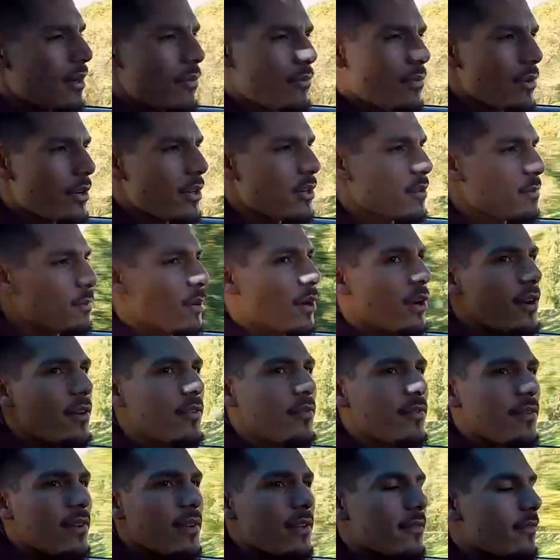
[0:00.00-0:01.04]
Works
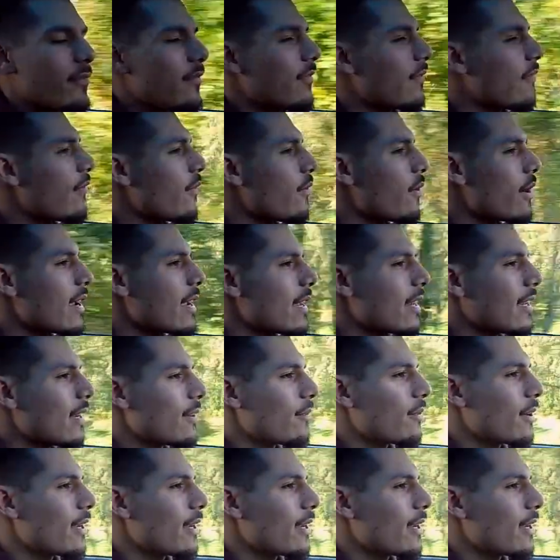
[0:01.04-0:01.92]
perfect. Really